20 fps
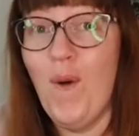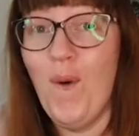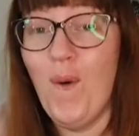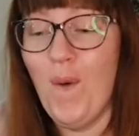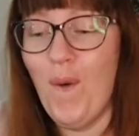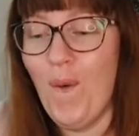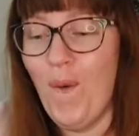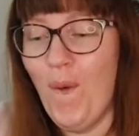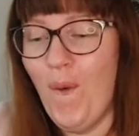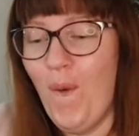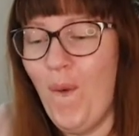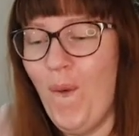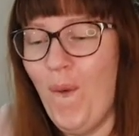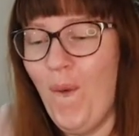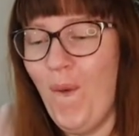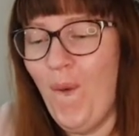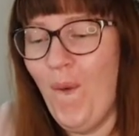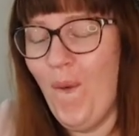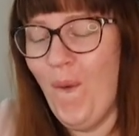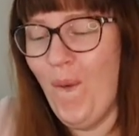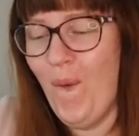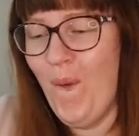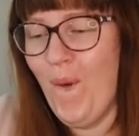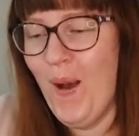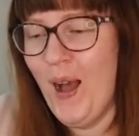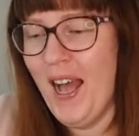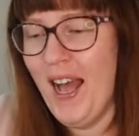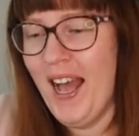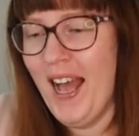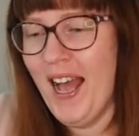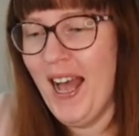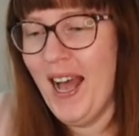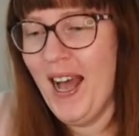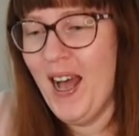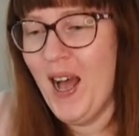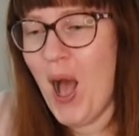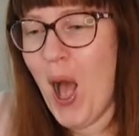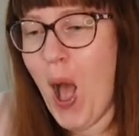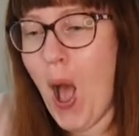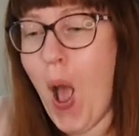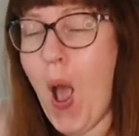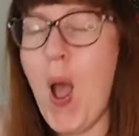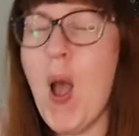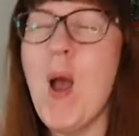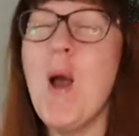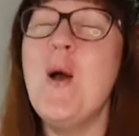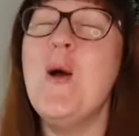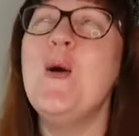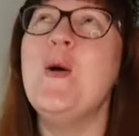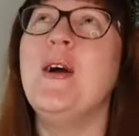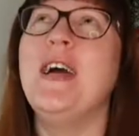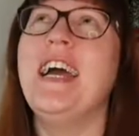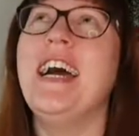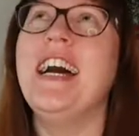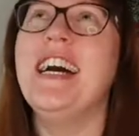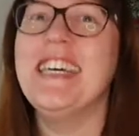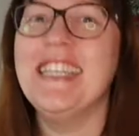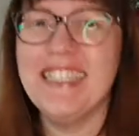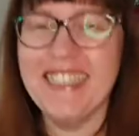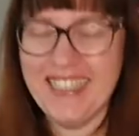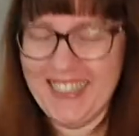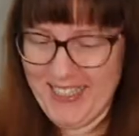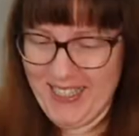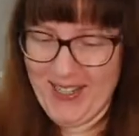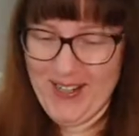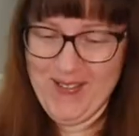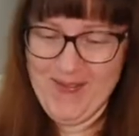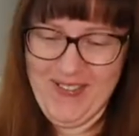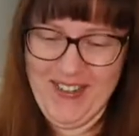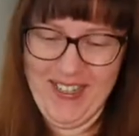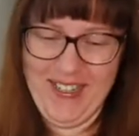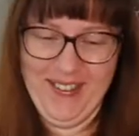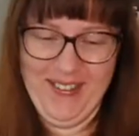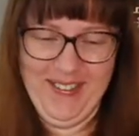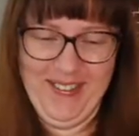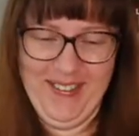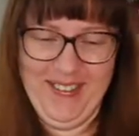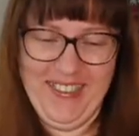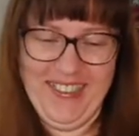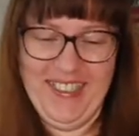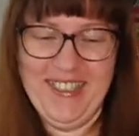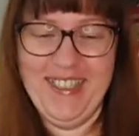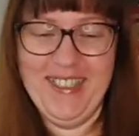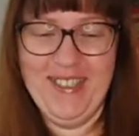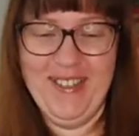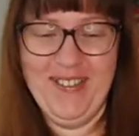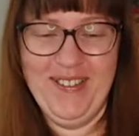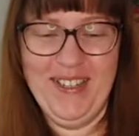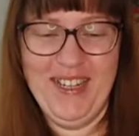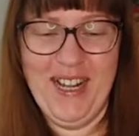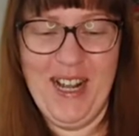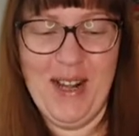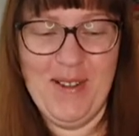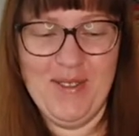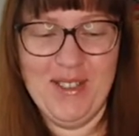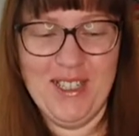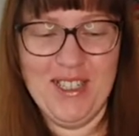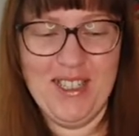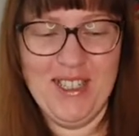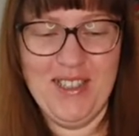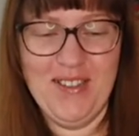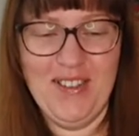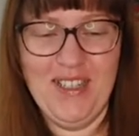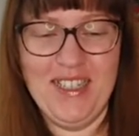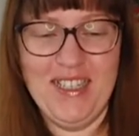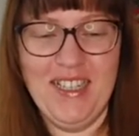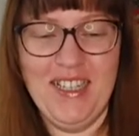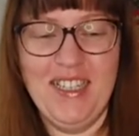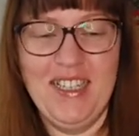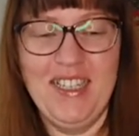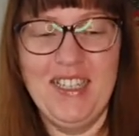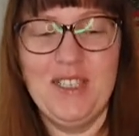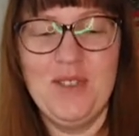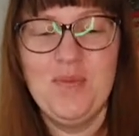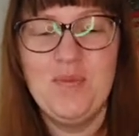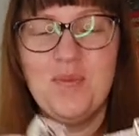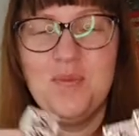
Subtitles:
oh yes, oh my god, sorry, I'm just too excited.